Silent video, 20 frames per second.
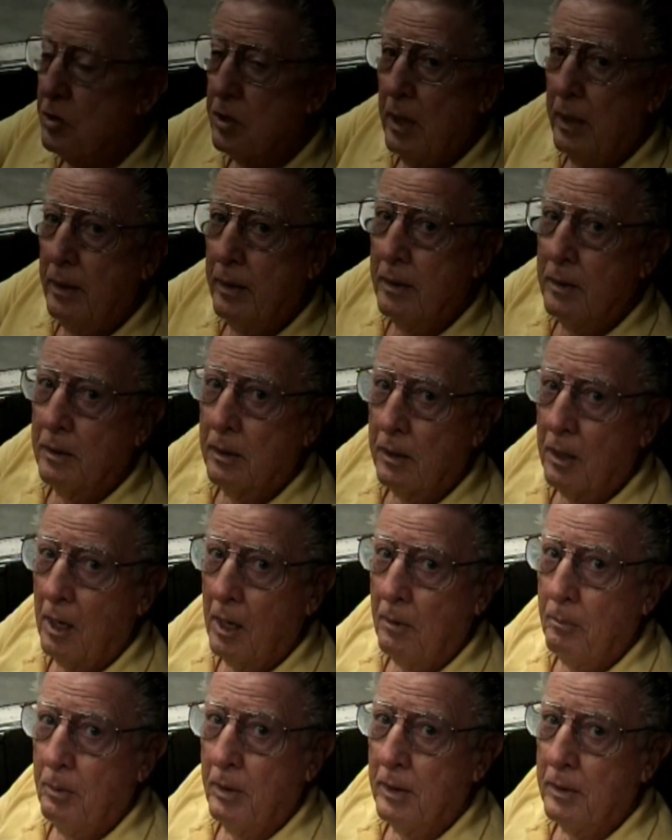setting in the
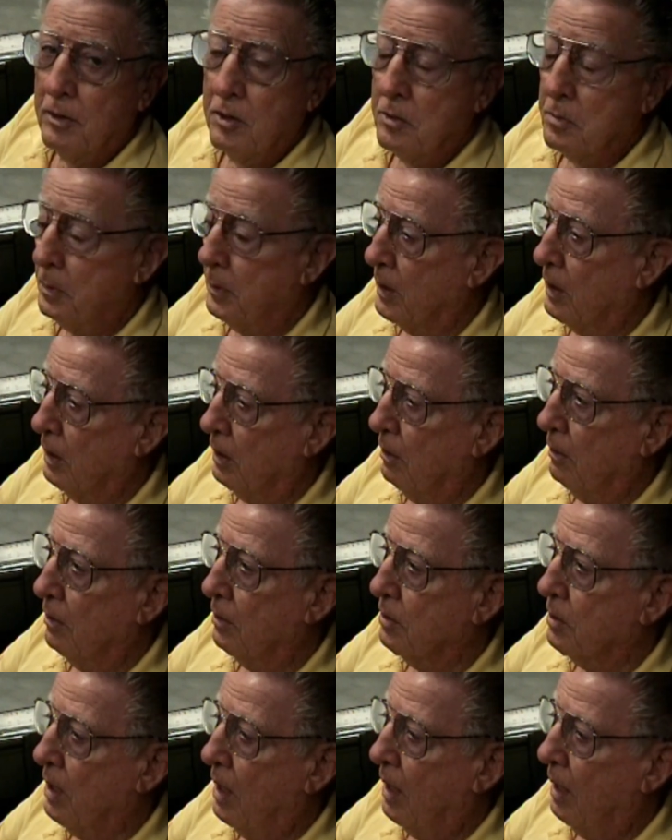cockpit at this
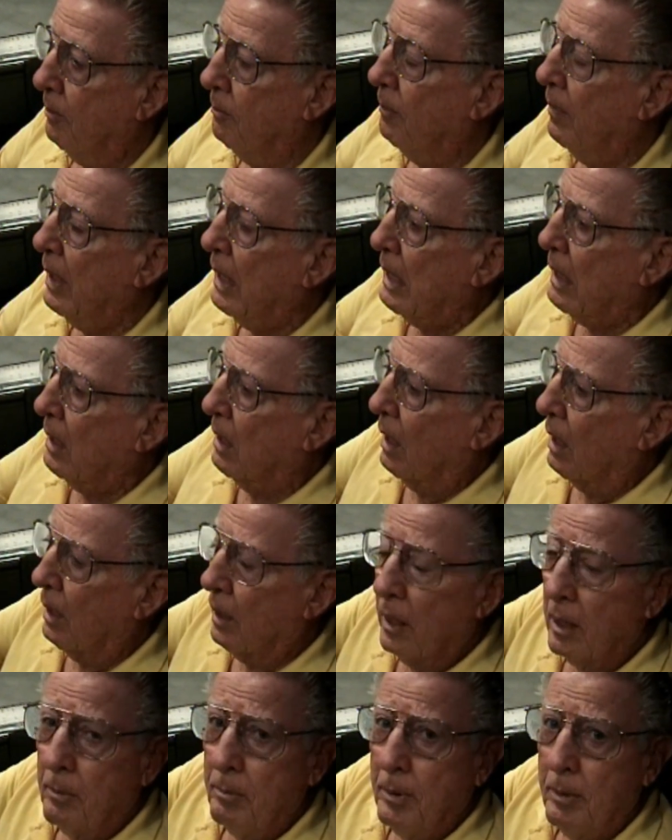particular time,
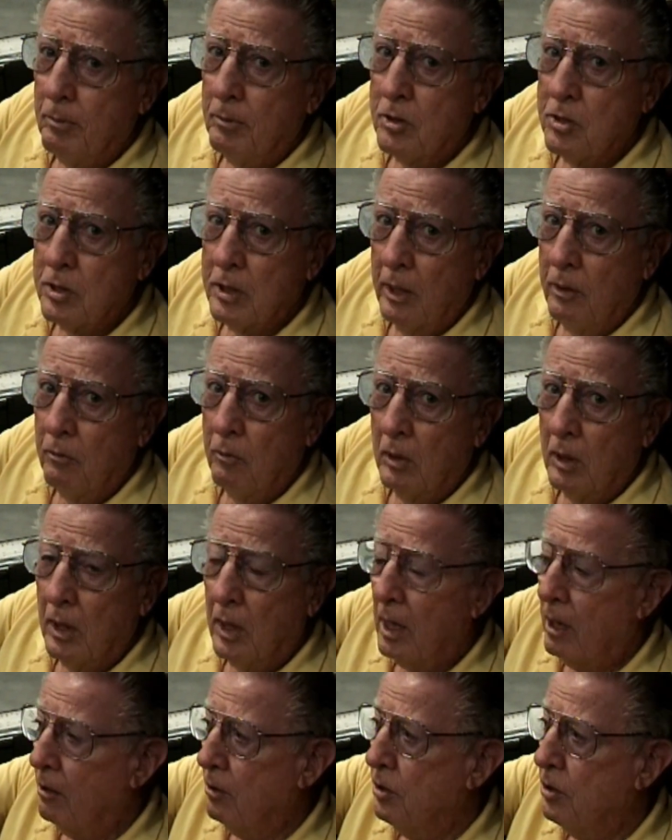a lot of people say, well,
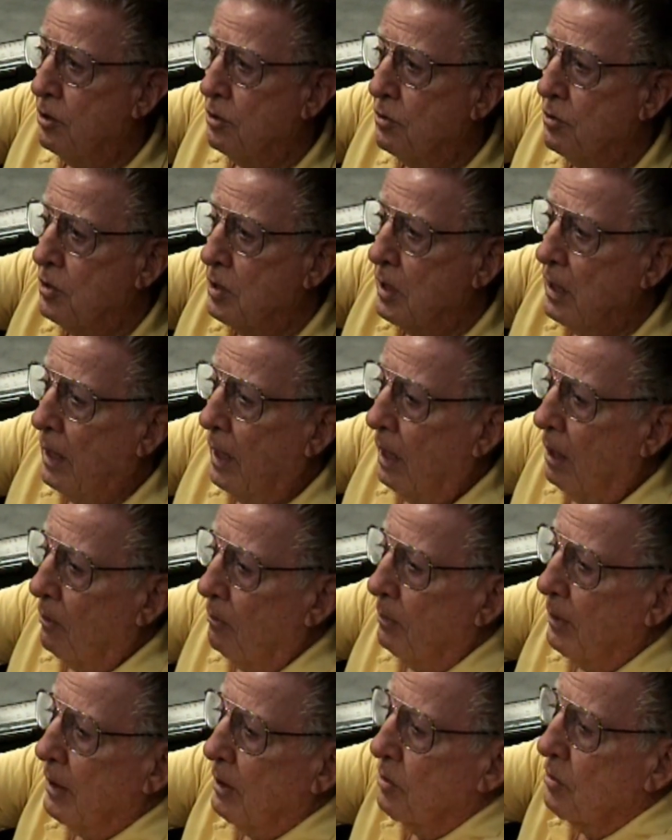how could you see
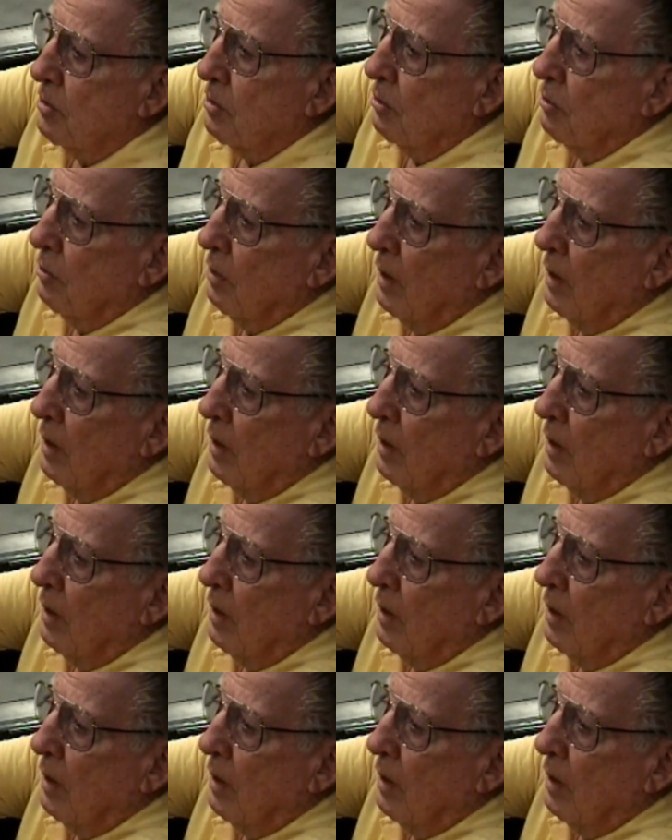out? Because they're